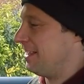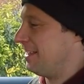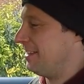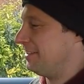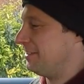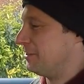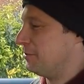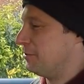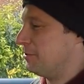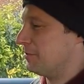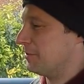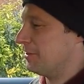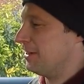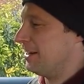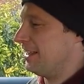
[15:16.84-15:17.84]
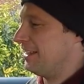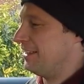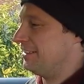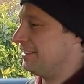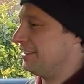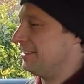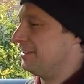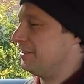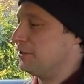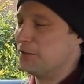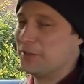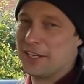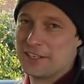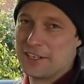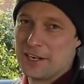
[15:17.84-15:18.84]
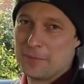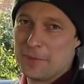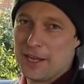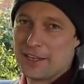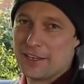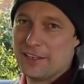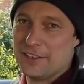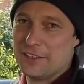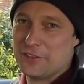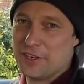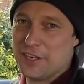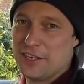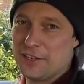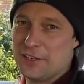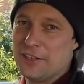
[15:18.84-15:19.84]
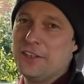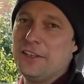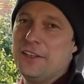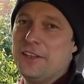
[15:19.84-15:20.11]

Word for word: uh, to go over and uh, tow that car back on a trailer